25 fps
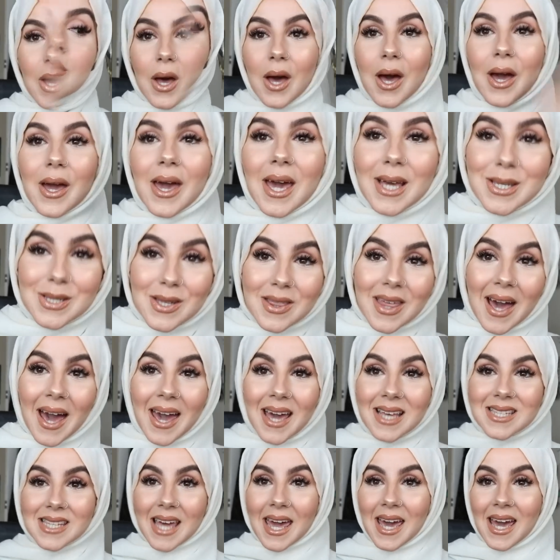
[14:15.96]
Okay, so that
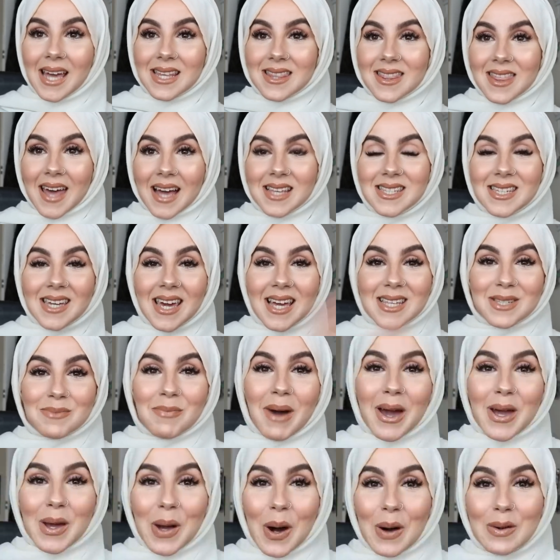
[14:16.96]
is it. That is
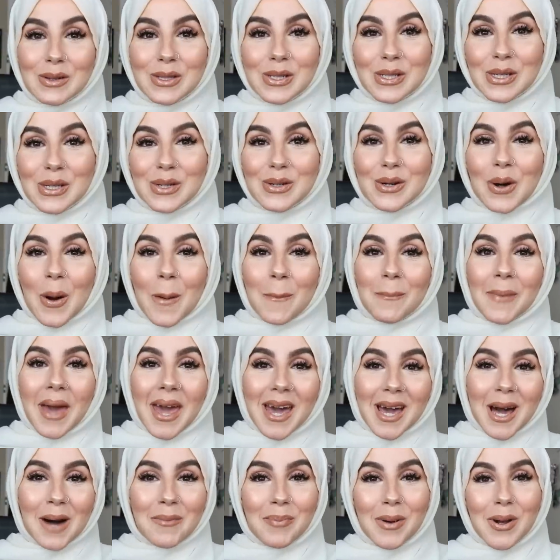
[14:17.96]
my go-to
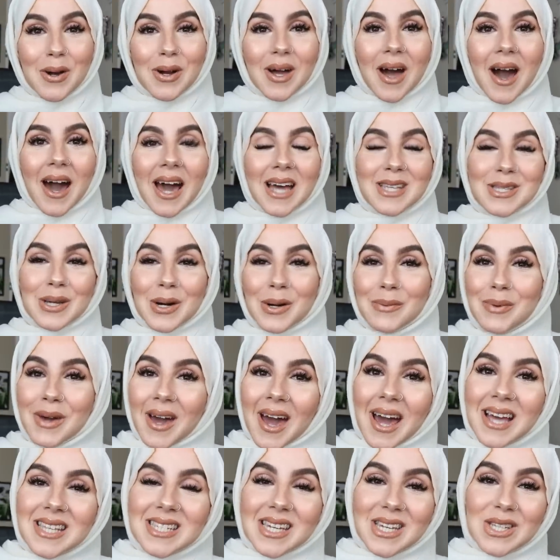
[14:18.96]
makeup look, guys. I hope you
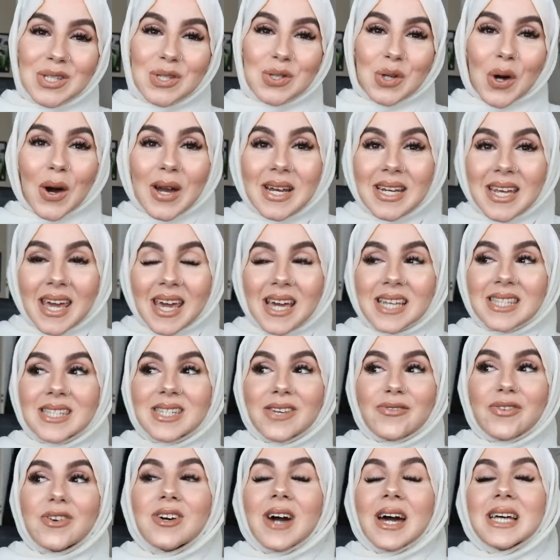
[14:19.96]
guys enjoyed it.
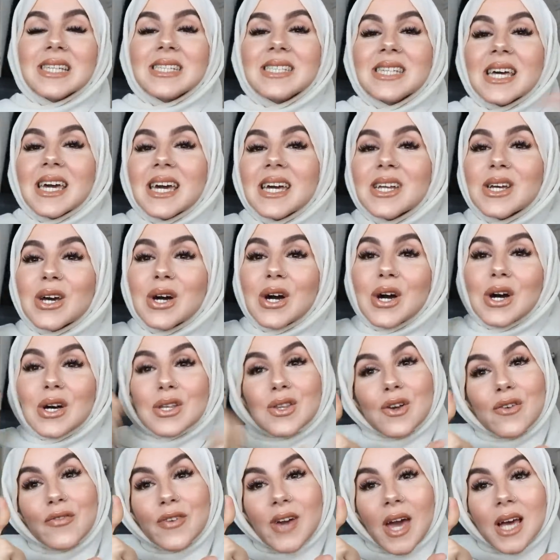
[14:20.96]
If you guys did,
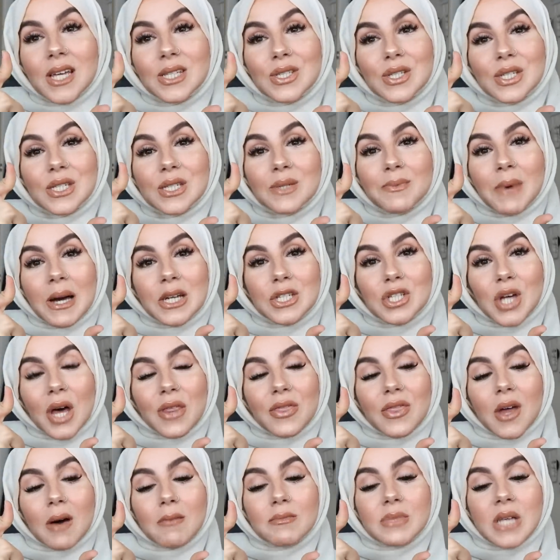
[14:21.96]
don't forget to smash
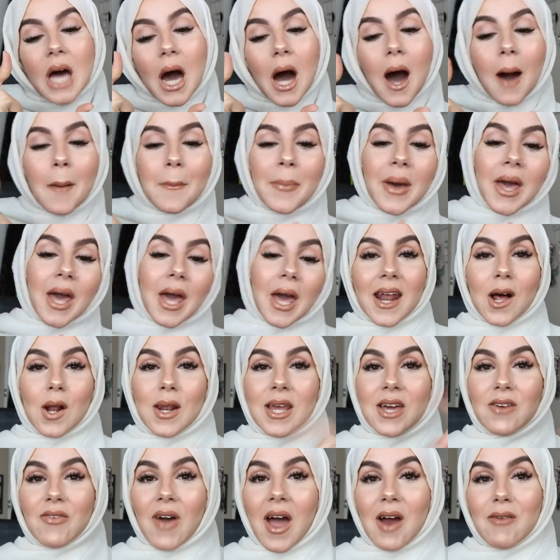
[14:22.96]
that thumbs up. I'll
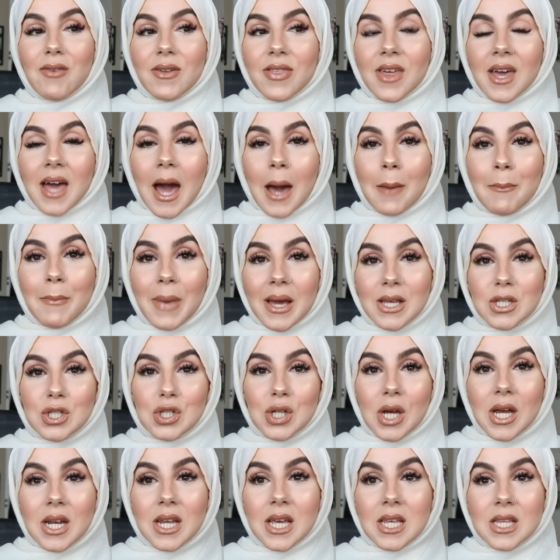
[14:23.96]
leave everything I
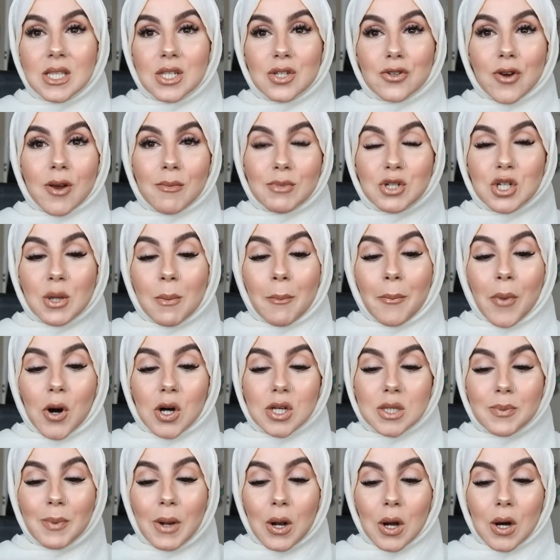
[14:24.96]
mentioned in the description
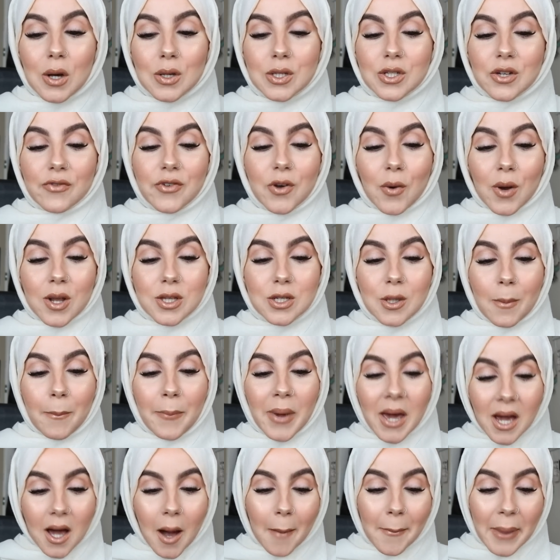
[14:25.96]
box below, so if you wanted to
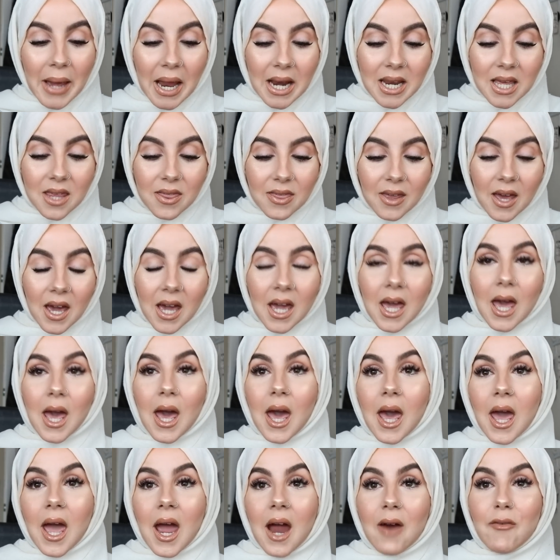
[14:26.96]
pick up anything,
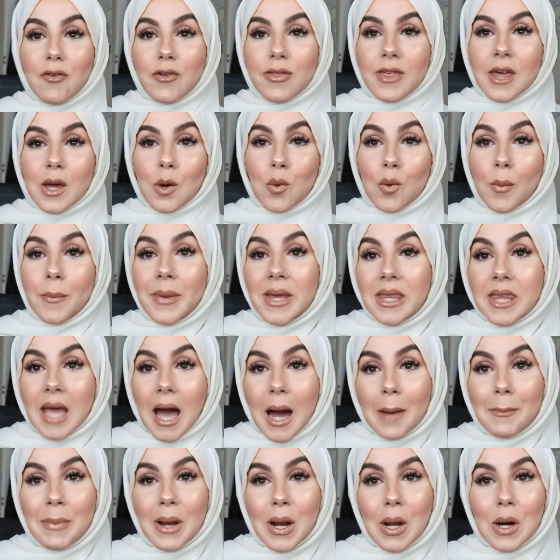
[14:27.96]
everything will be
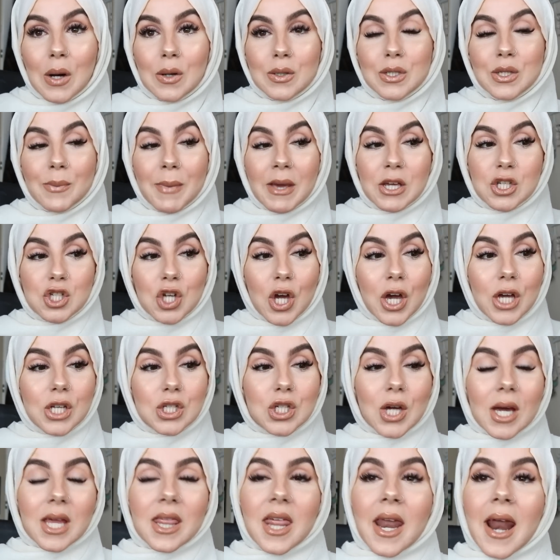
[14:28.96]
down below, so make sure you
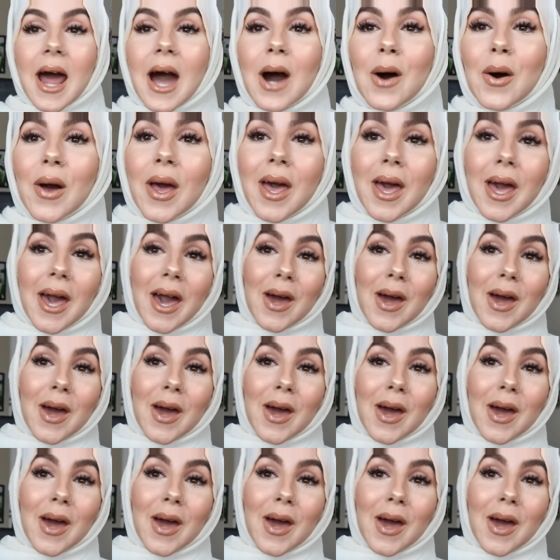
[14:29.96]
check that out.